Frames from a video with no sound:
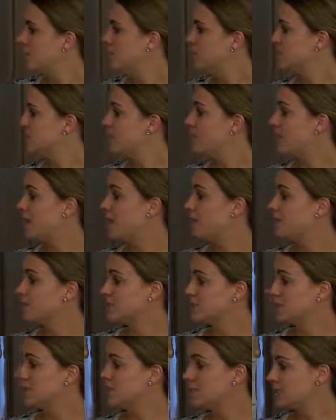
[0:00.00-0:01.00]
So then
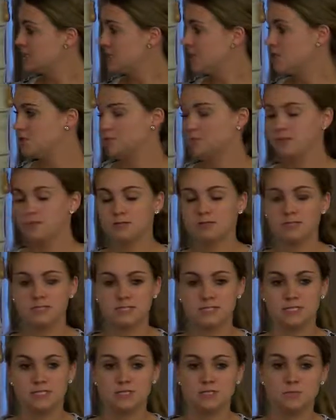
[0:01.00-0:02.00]
there's end-stage renal
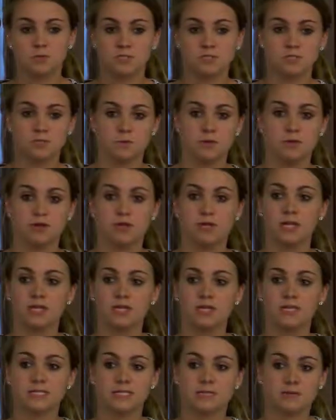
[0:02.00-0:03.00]
disease, which is when your
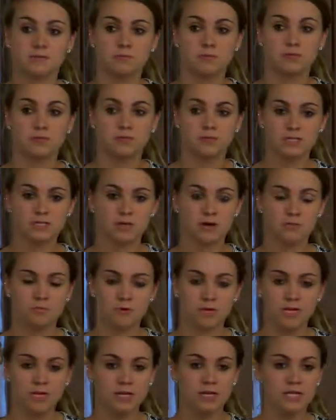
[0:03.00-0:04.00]
kidneys completely stop
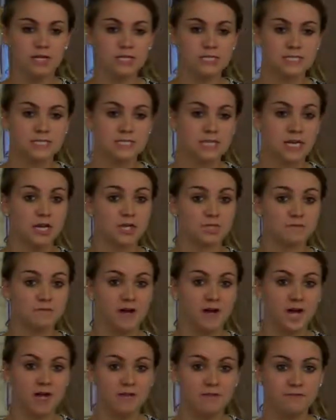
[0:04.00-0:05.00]
working, and it's stage
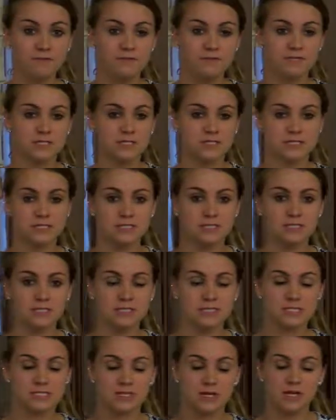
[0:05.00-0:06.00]
5 of this
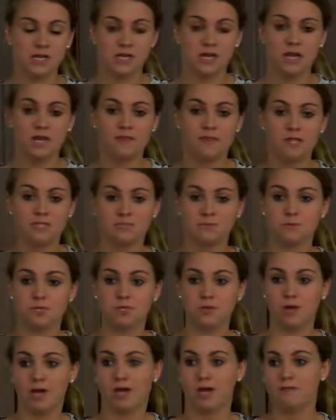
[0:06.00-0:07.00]
disease, and that's when
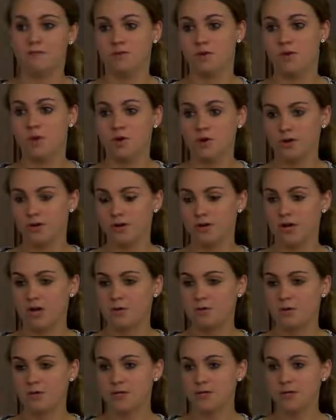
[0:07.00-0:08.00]
you have no urine
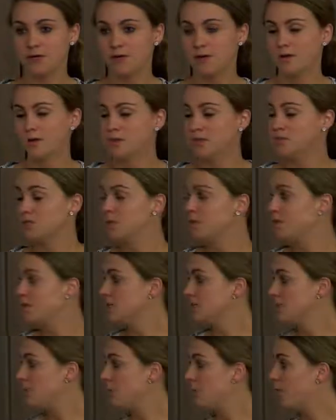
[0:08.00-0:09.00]
output. So at
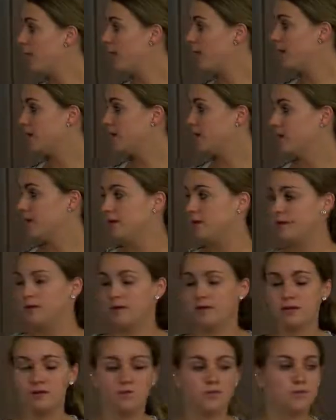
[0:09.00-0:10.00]
this point,
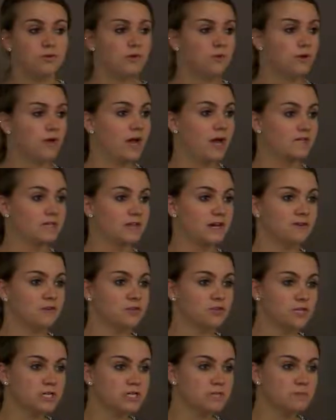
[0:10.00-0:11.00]
you have to have a
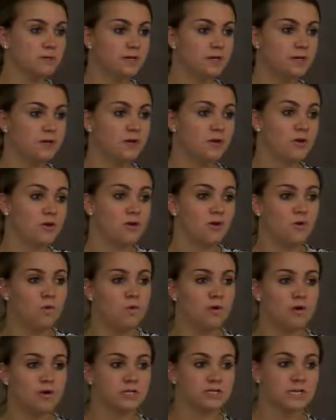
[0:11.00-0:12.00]
transplant
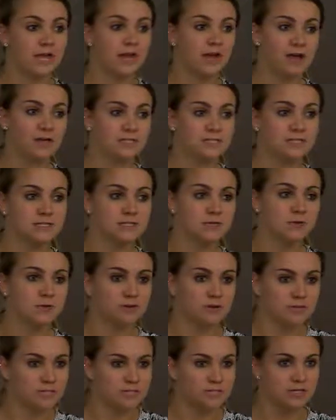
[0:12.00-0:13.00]
or dialysis in
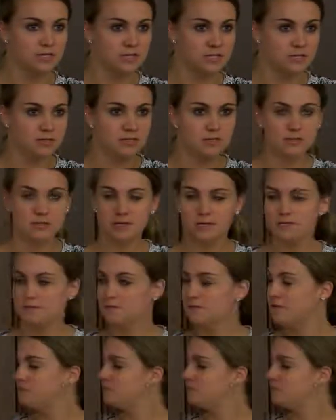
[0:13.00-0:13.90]
order to continue to live.